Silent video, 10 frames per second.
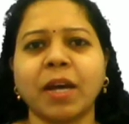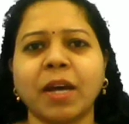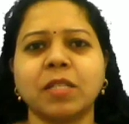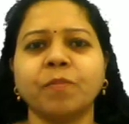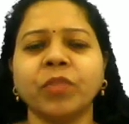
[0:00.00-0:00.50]
their
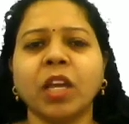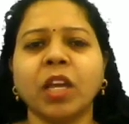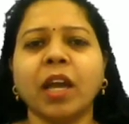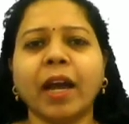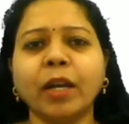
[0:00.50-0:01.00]
mass,
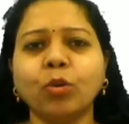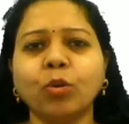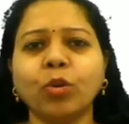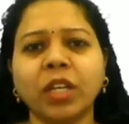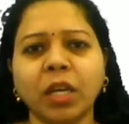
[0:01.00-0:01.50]
and
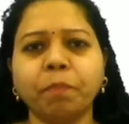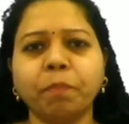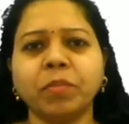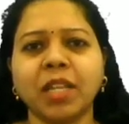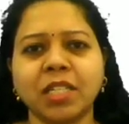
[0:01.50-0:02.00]
to
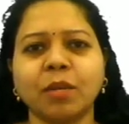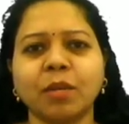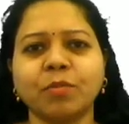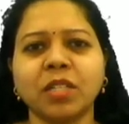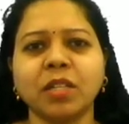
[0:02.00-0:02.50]
keep that
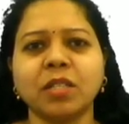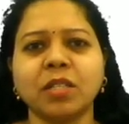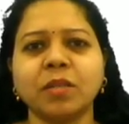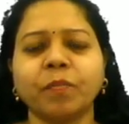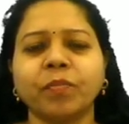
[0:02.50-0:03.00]

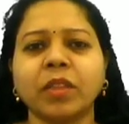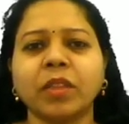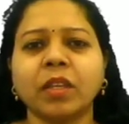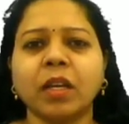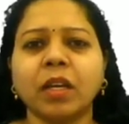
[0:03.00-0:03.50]
substance,
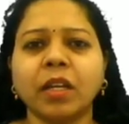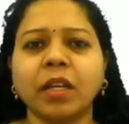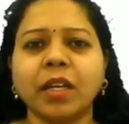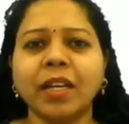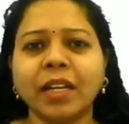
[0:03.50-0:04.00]

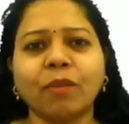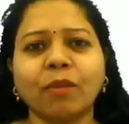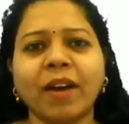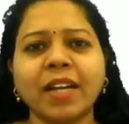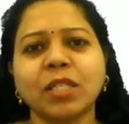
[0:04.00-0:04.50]
it
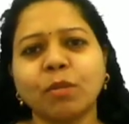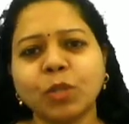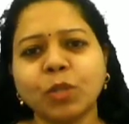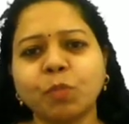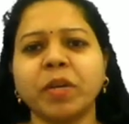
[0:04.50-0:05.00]
requires
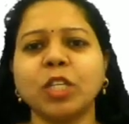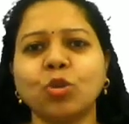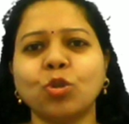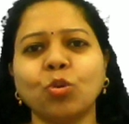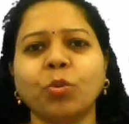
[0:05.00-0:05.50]
some
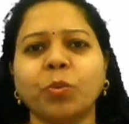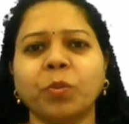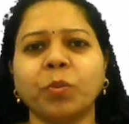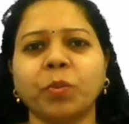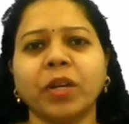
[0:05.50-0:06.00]
space to
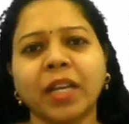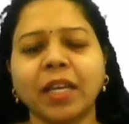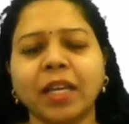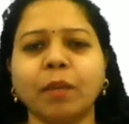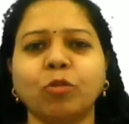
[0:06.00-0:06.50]

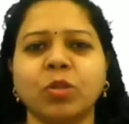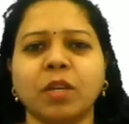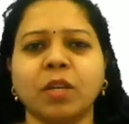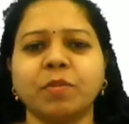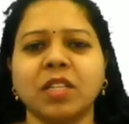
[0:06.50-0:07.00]
keep
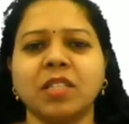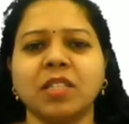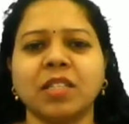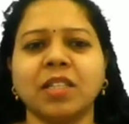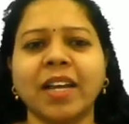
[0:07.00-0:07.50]
those
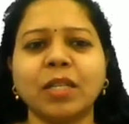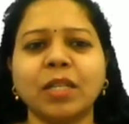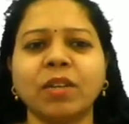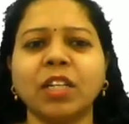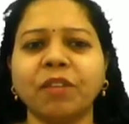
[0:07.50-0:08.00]
substances.
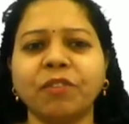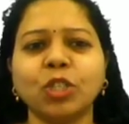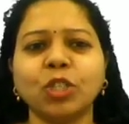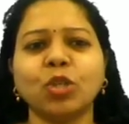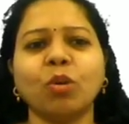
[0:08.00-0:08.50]
That's why the
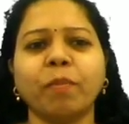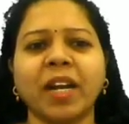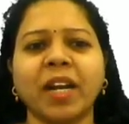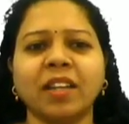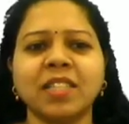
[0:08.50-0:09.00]
definition of
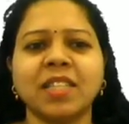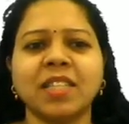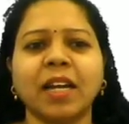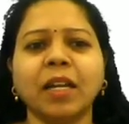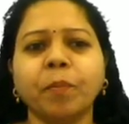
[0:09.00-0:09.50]
matter is
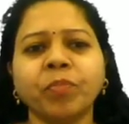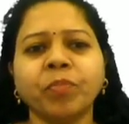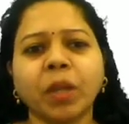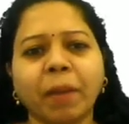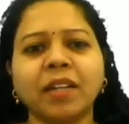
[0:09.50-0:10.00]
that
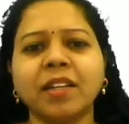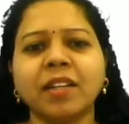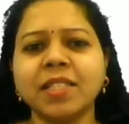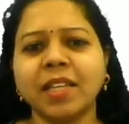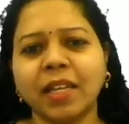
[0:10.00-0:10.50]
matter
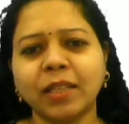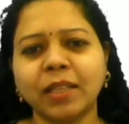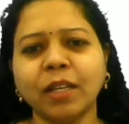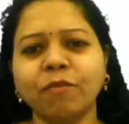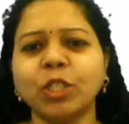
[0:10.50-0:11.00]
is
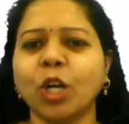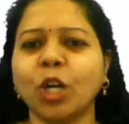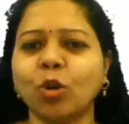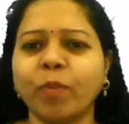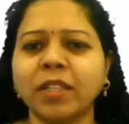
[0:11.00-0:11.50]
anything which
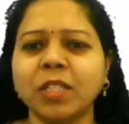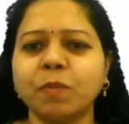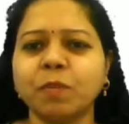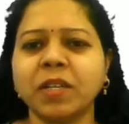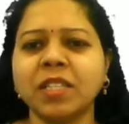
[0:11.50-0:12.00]
occupies the
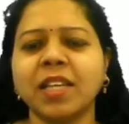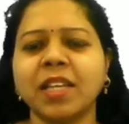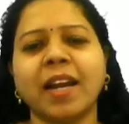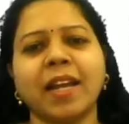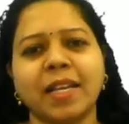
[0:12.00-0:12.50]
space
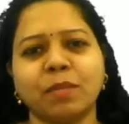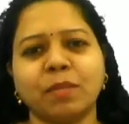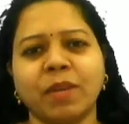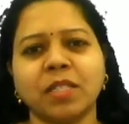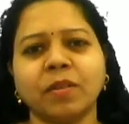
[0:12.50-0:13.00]
and
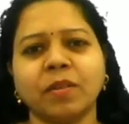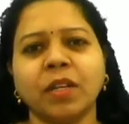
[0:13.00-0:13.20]
has mass.